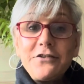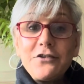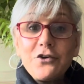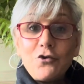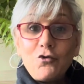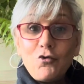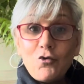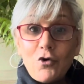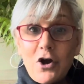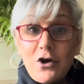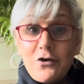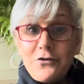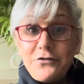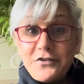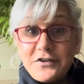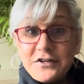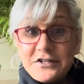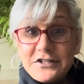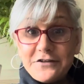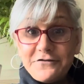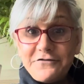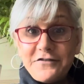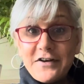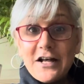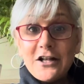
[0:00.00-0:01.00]
the growth and
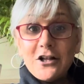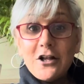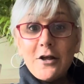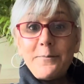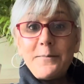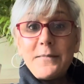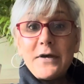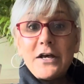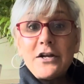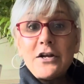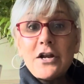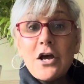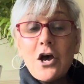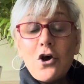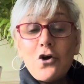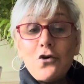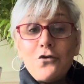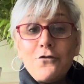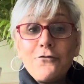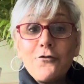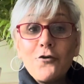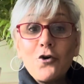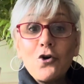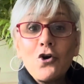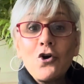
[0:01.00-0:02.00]
development
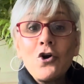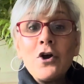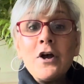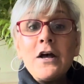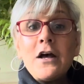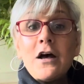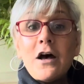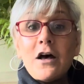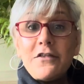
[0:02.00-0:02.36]
over